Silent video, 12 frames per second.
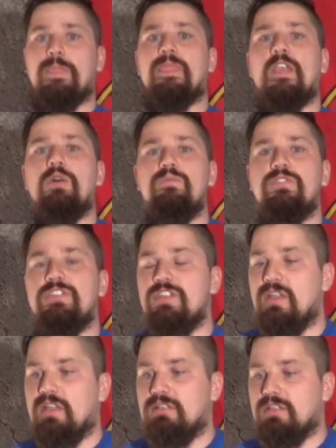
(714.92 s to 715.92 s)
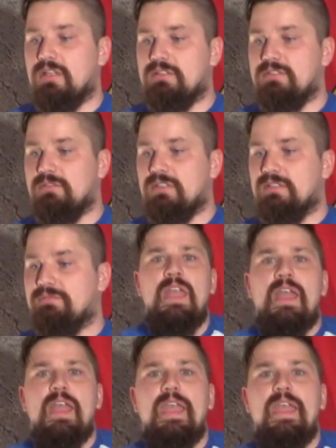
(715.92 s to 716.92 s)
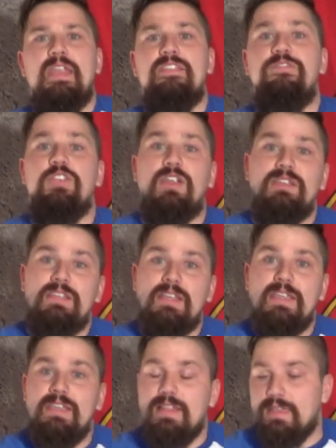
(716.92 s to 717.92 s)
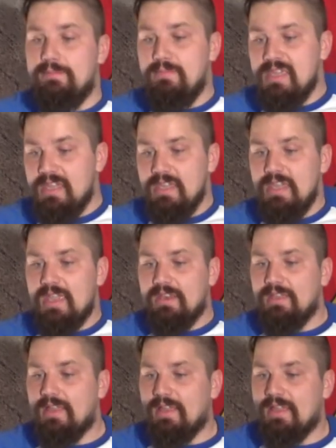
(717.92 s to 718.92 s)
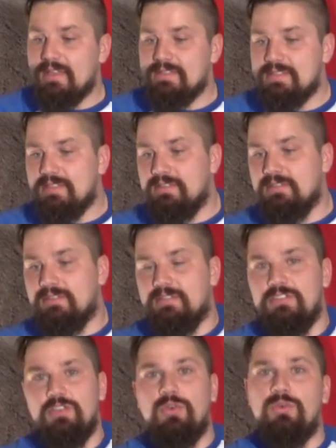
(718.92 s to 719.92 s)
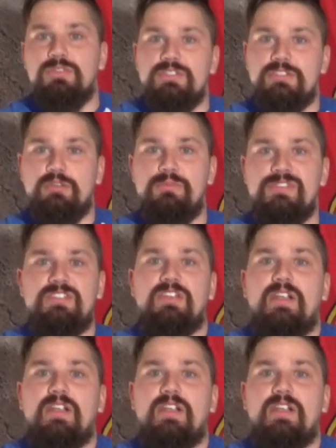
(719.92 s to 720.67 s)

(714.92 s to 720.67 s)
Hopefully you held on to it. And if you're unlucky like me and got your oldest Omastar